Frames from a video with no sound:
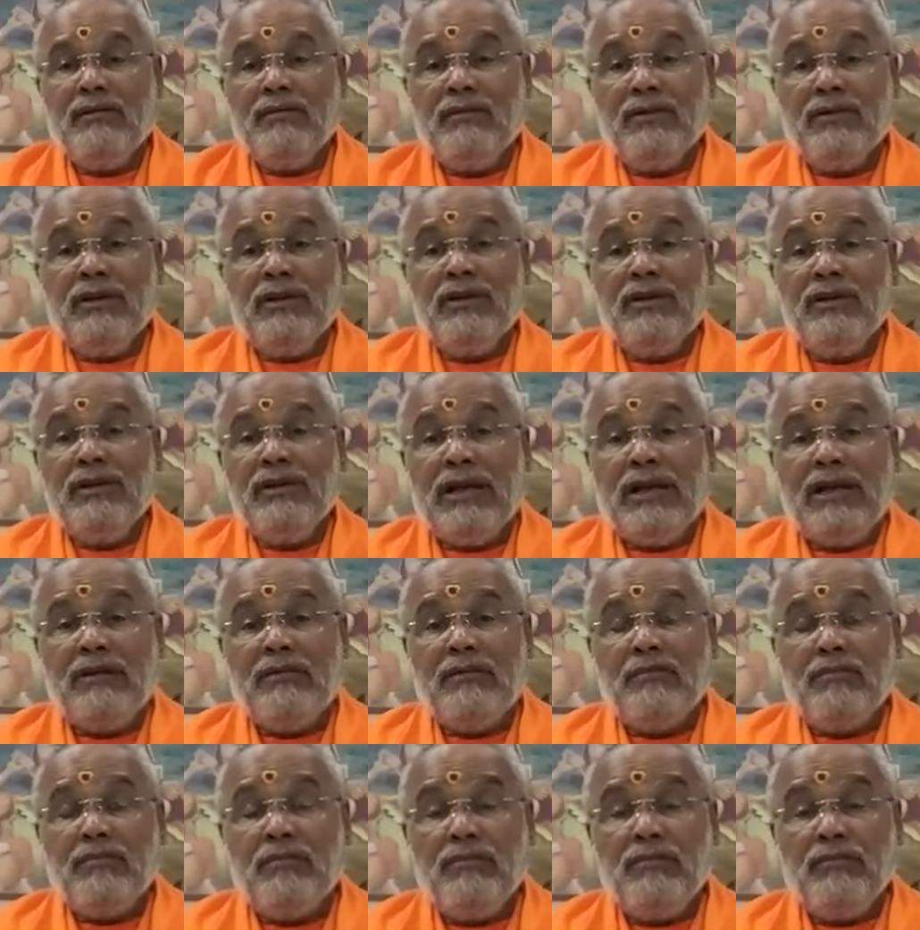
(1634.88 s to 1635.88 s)
When
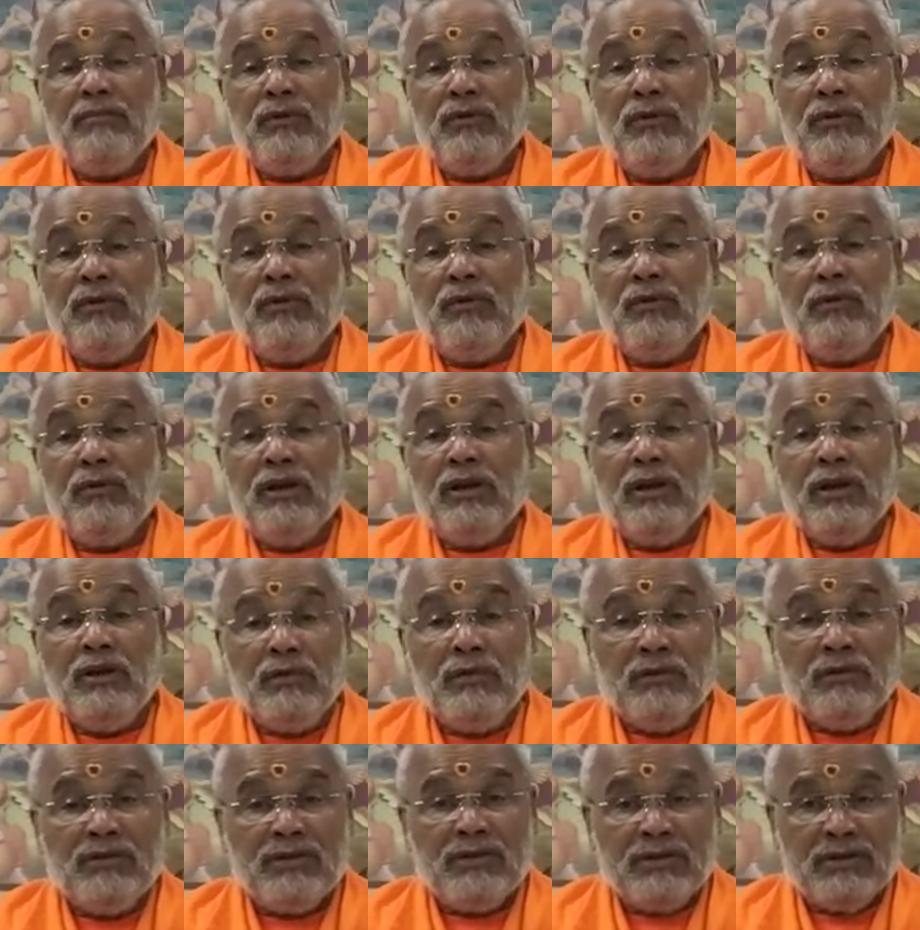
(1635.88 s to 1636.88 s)
that you have
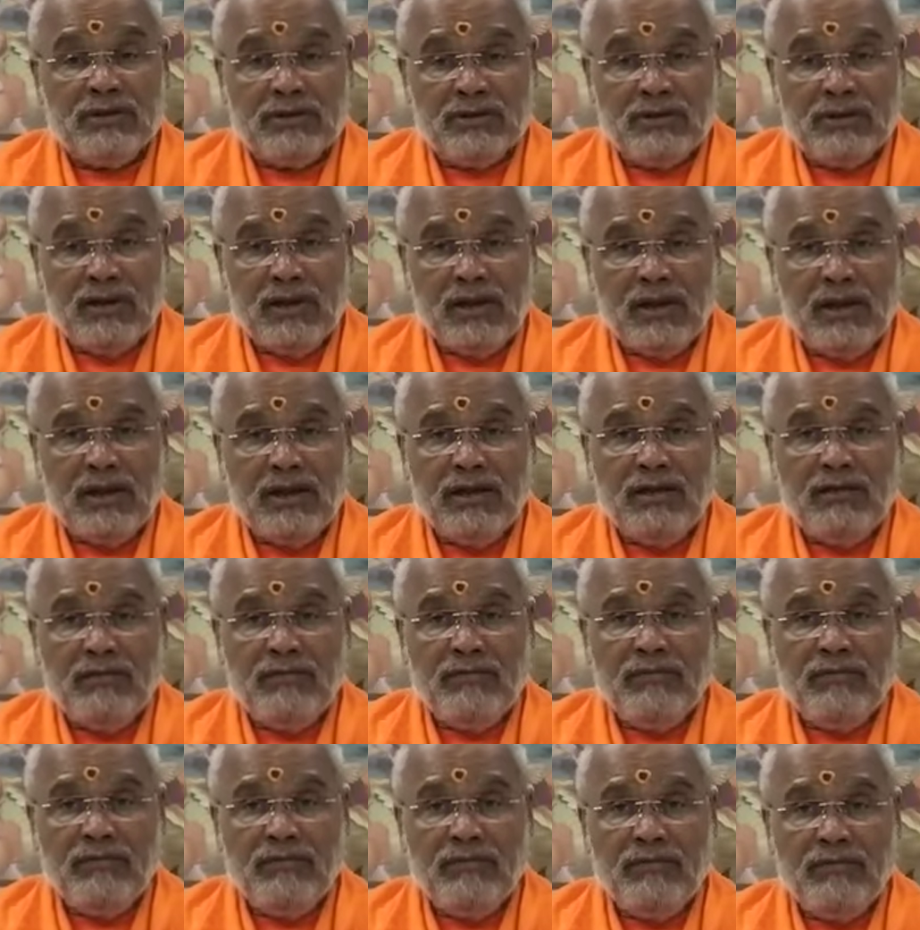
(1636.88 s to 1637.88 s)
lived such a
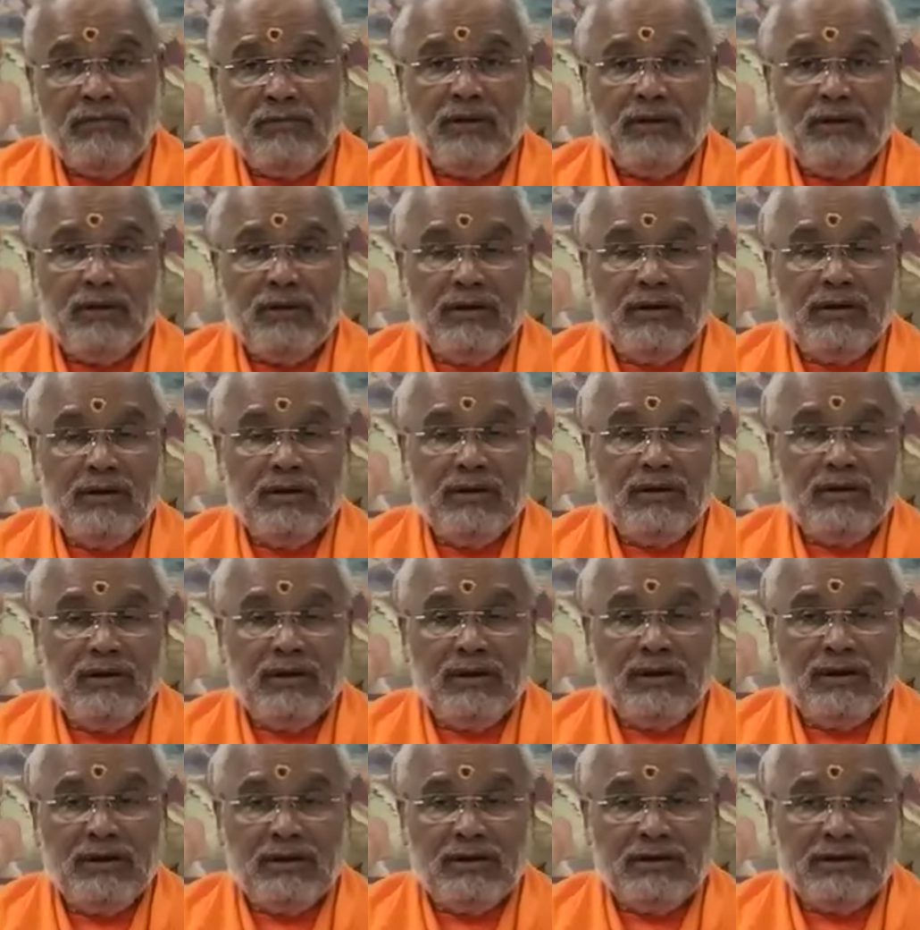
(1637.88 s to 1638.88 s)
life,
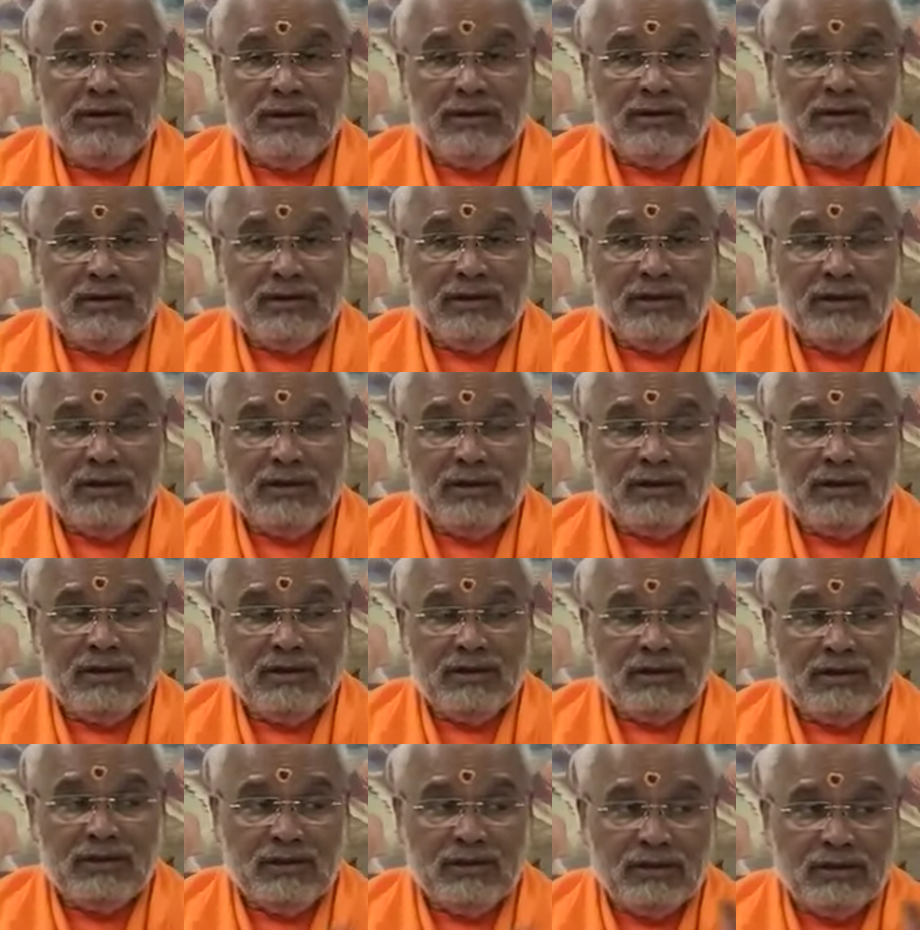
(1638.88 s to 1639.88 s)
then as I said,
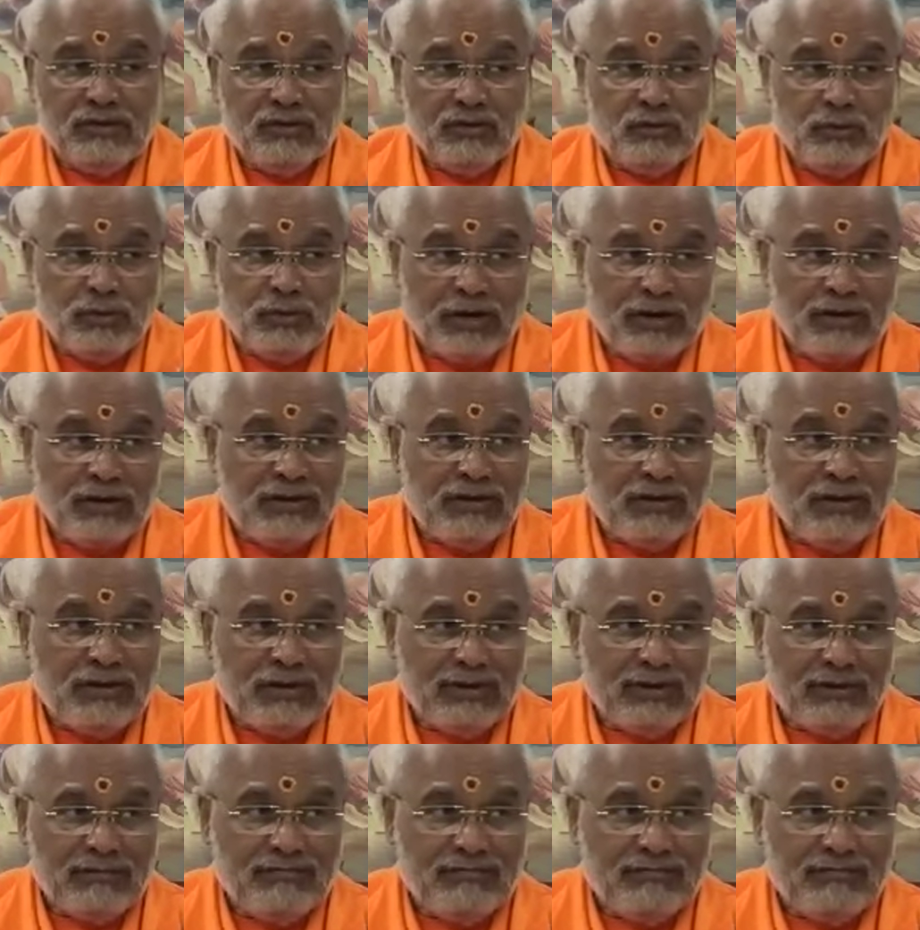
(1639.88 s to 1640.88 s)
there is a space
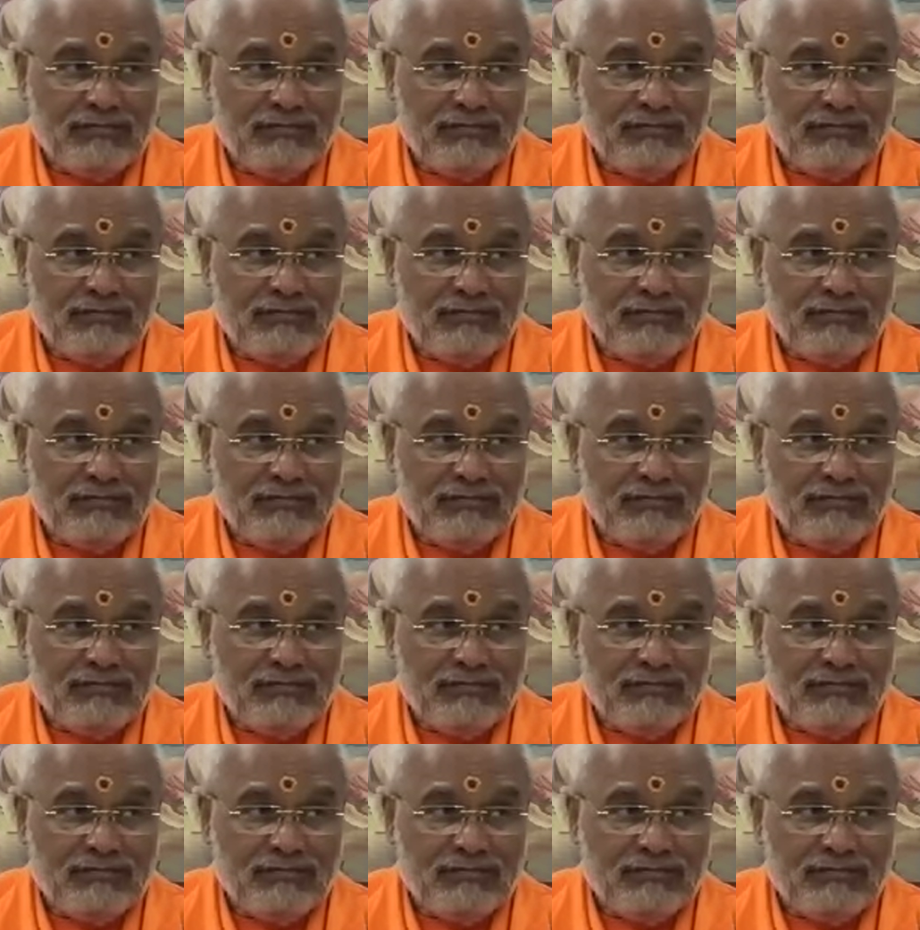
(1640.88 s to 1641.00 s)
here.